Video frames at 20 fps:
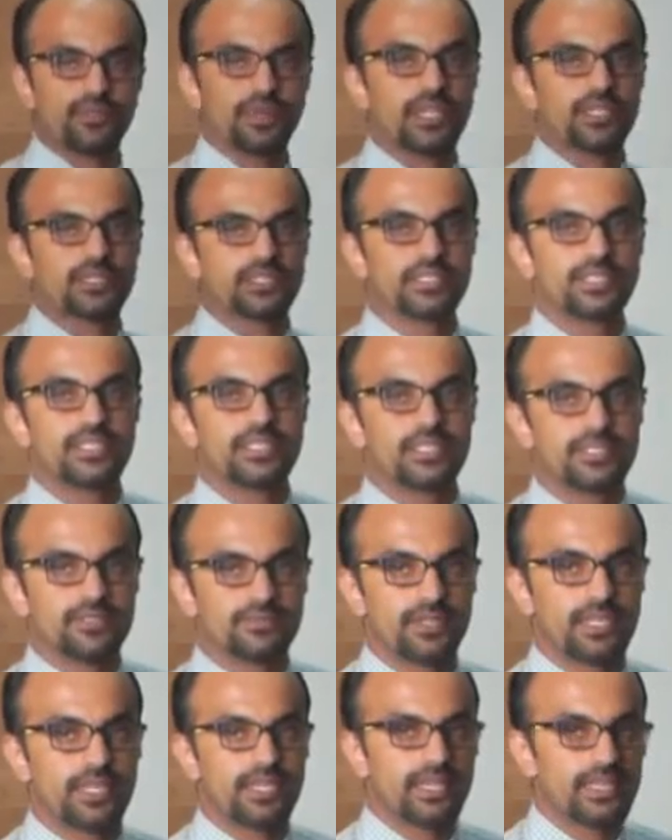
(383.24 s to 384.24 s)
the magazine is
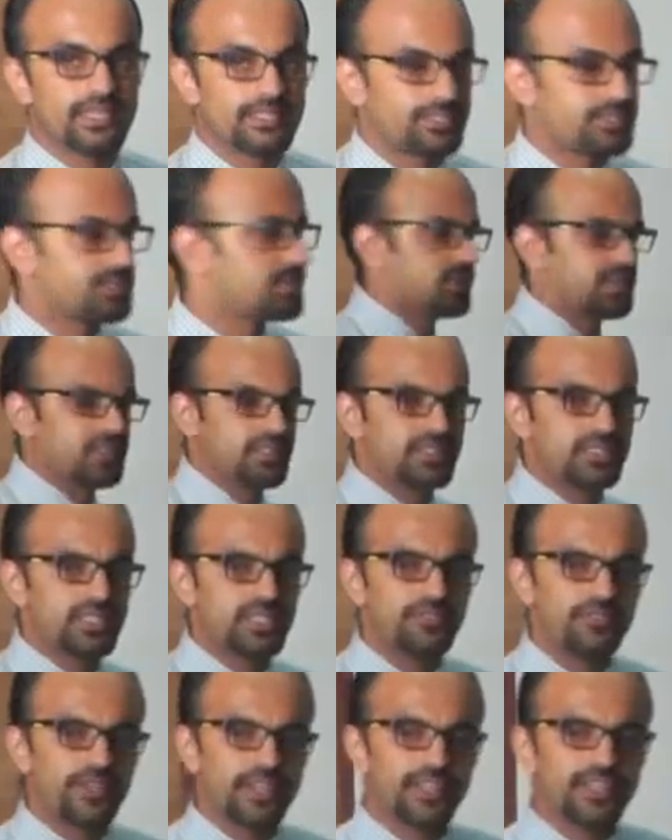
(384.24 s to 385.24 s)
very less. The
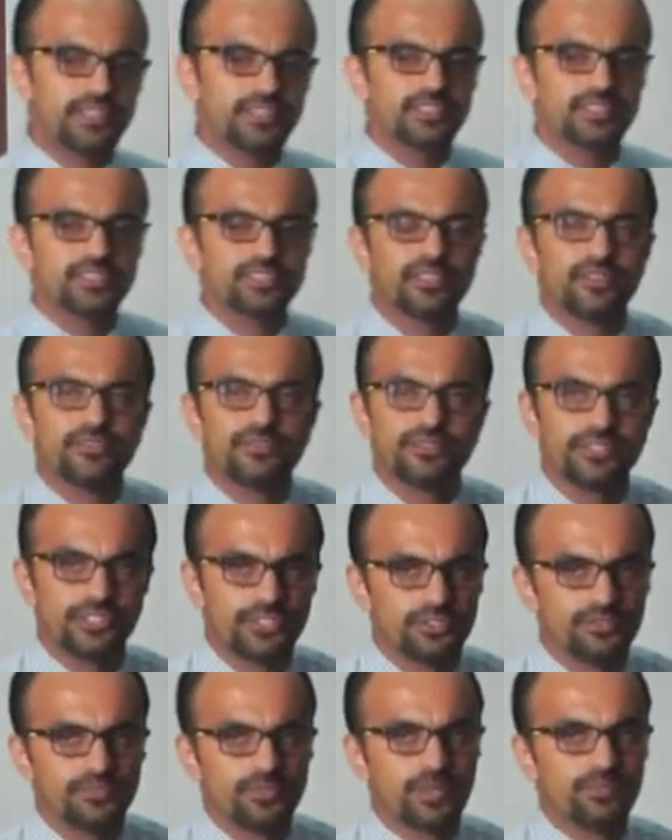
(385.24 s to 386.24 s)
disadvantages of
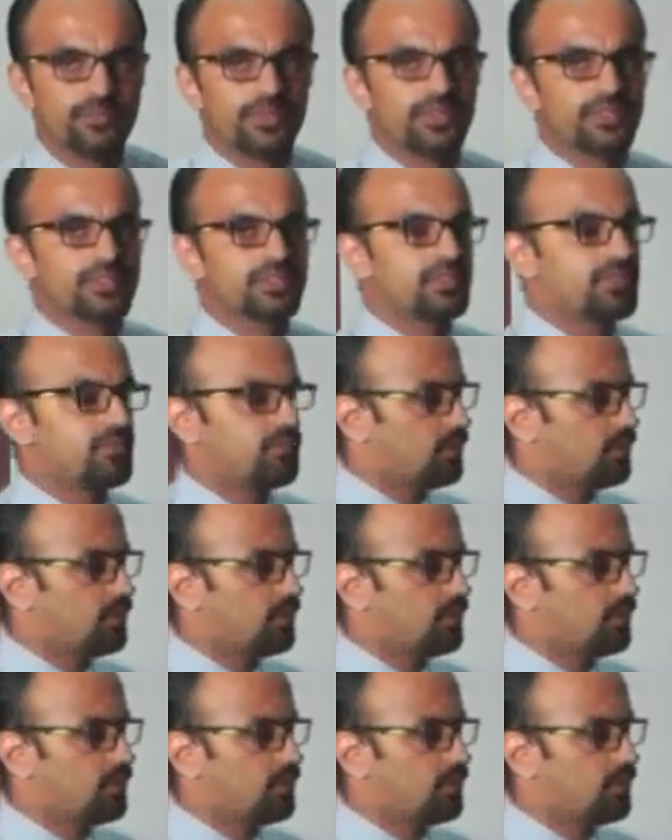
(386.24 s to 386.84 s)
newspapers are,